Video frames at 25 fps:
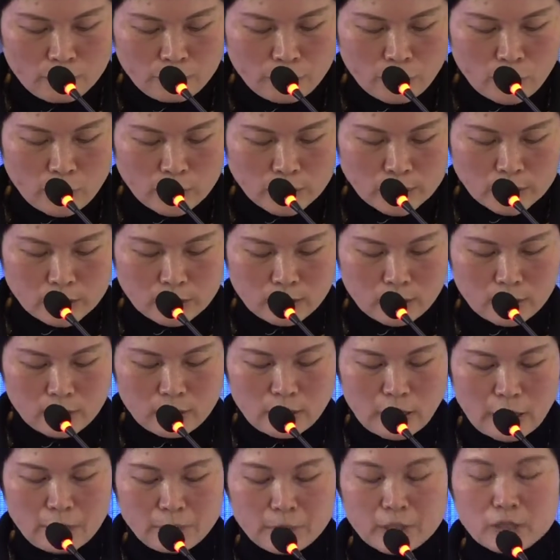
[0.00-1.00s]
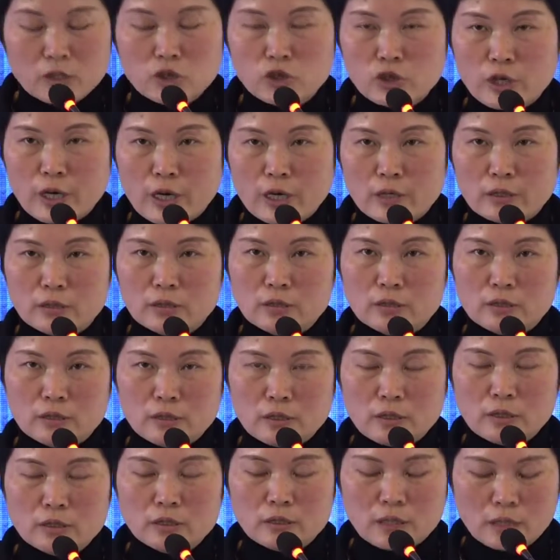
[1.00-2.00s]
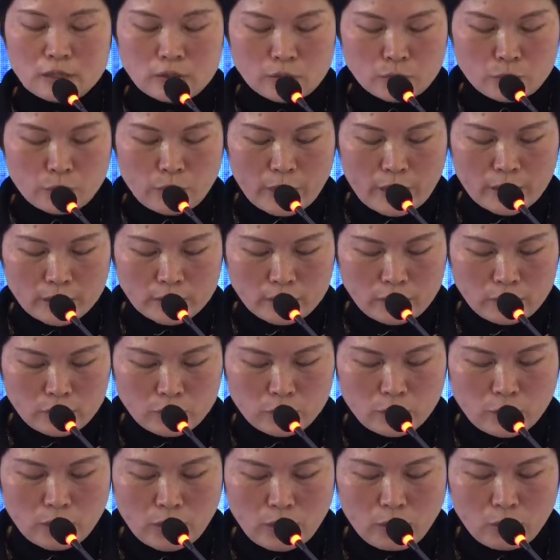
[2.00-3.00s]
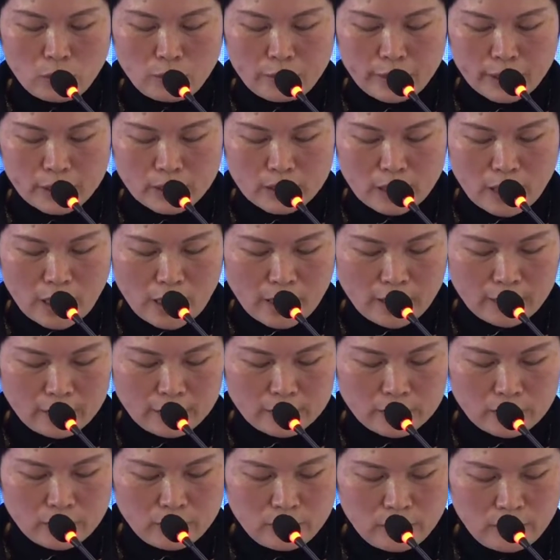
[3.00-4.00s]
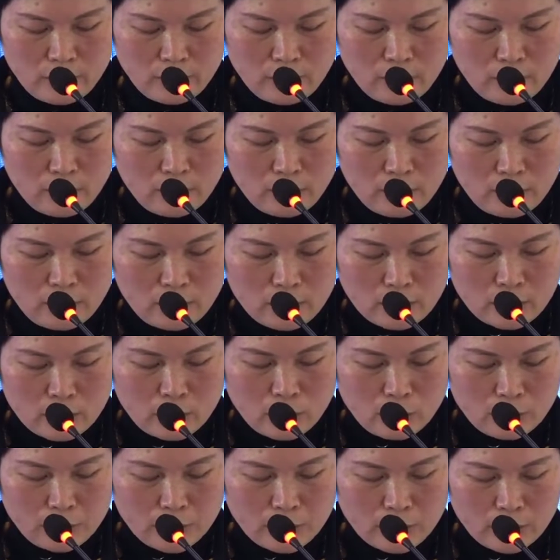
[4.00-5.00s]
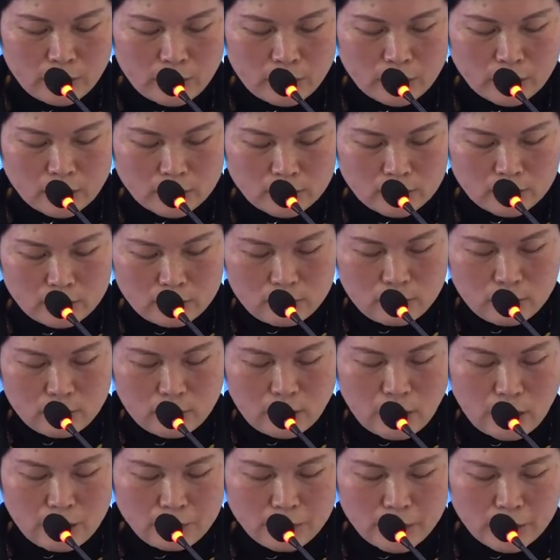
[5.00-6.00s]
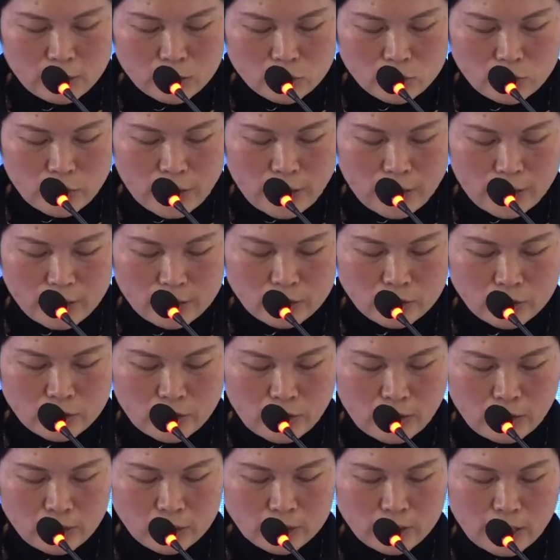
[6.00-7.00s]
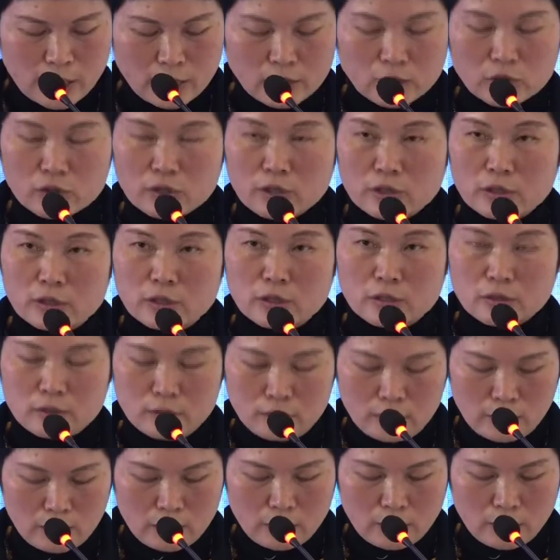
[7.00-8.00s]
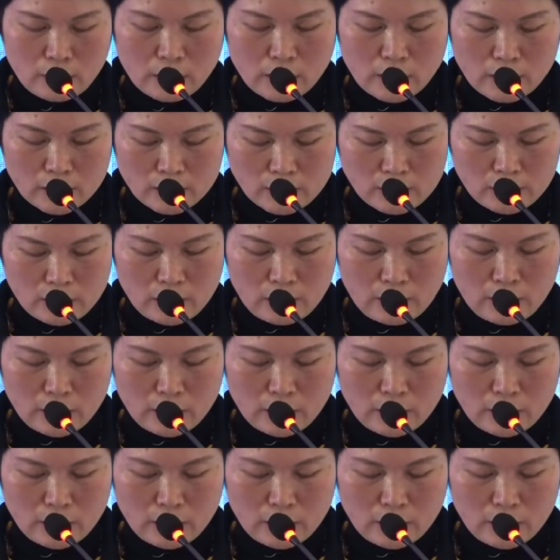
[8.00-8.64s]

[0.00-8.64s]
Fourth, climate change is a threat to all mankind. Global climate change endangers the Earth's